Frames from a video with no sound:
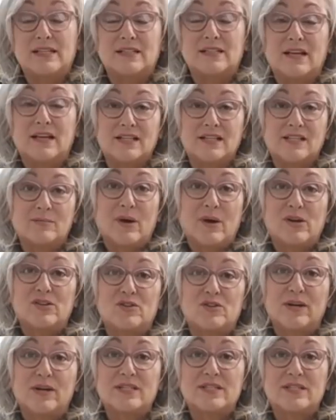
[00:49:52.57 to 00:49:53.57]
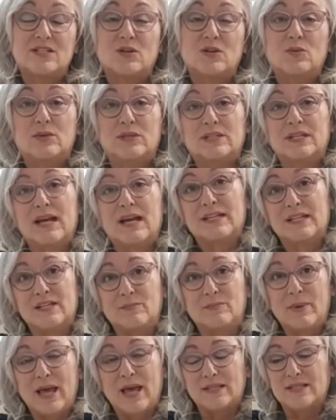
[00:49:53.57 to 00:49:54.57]
and cuss about it the rest of the quilt kind of
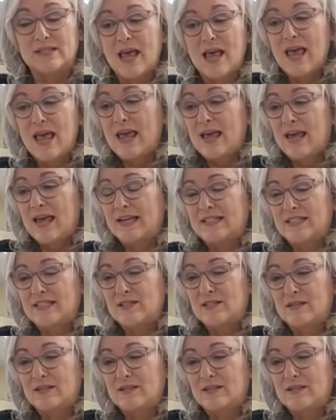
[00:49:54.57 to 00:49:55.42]
depends. It